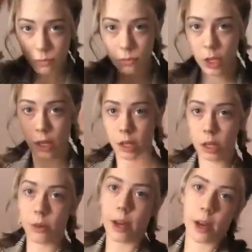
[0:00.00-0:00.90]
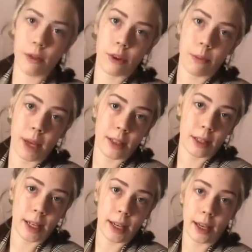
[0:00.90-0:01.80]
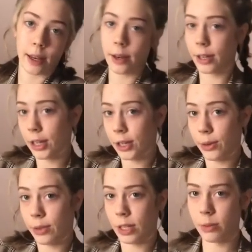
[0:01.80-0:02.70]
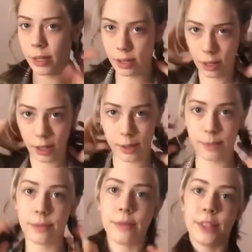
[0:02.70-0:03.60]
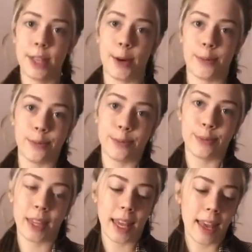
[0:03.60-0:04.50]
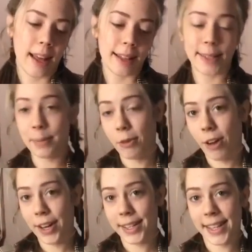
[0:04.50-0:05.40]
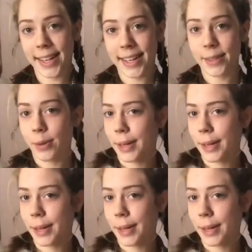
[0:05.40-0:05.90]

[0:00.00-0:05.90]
And then you have your messy, cute Dutch braid look. So. Let's move on to the next one.